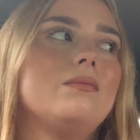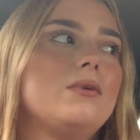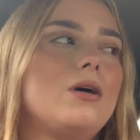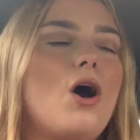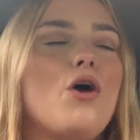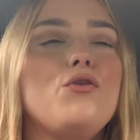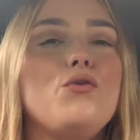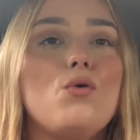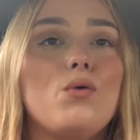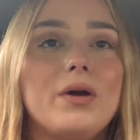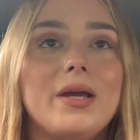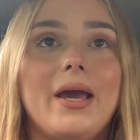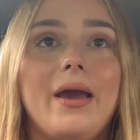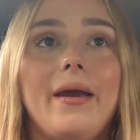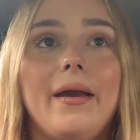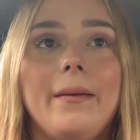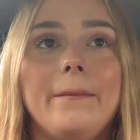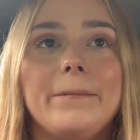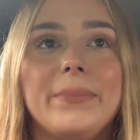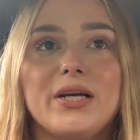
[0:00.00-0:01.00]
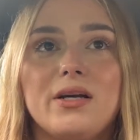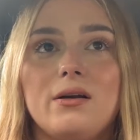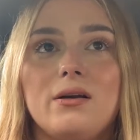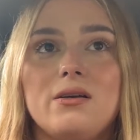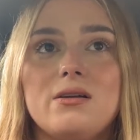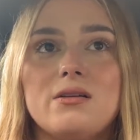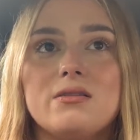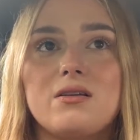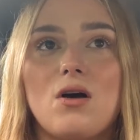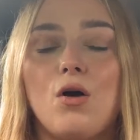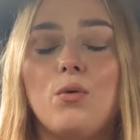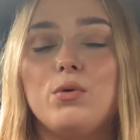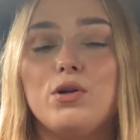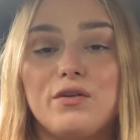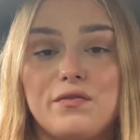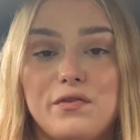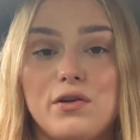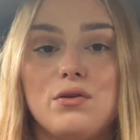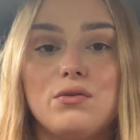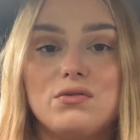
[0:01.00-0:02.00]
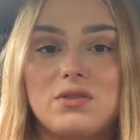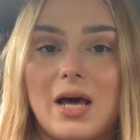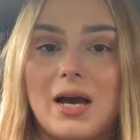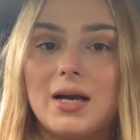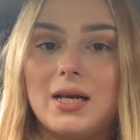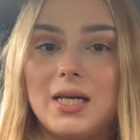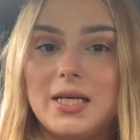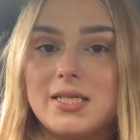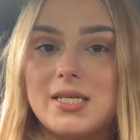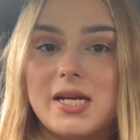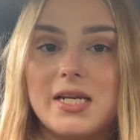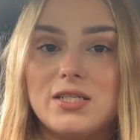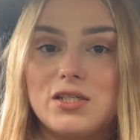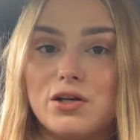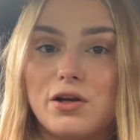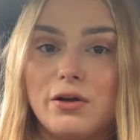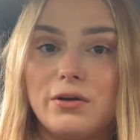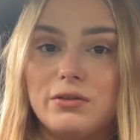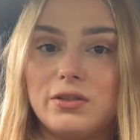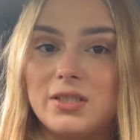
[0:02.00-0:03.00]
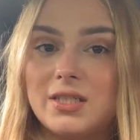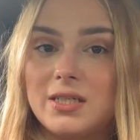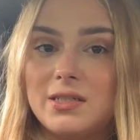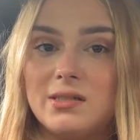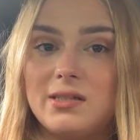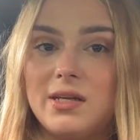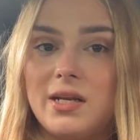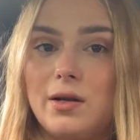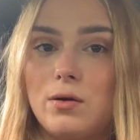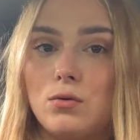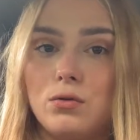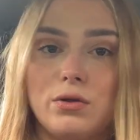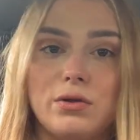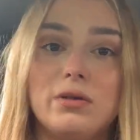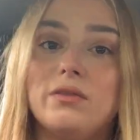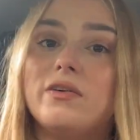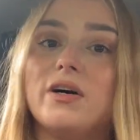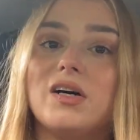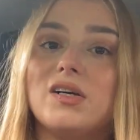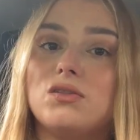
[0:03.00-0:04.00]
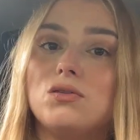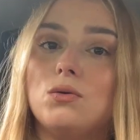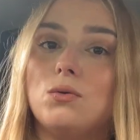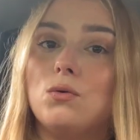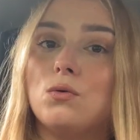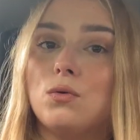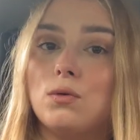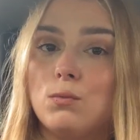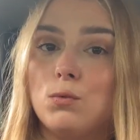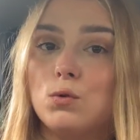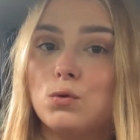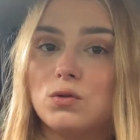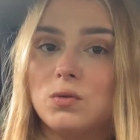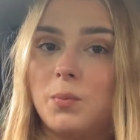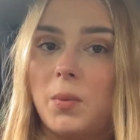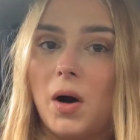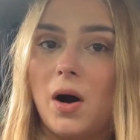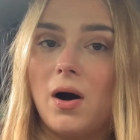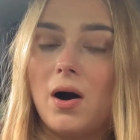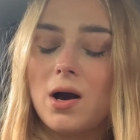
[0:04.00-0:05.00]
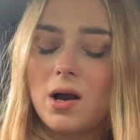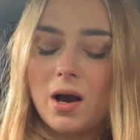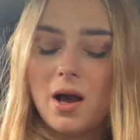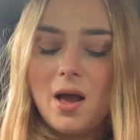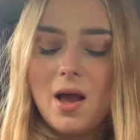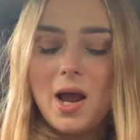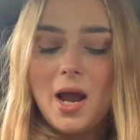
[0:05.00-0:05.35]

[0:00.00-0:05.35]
annoying because I would have used that clear day to go to Disney or Universal or a water park.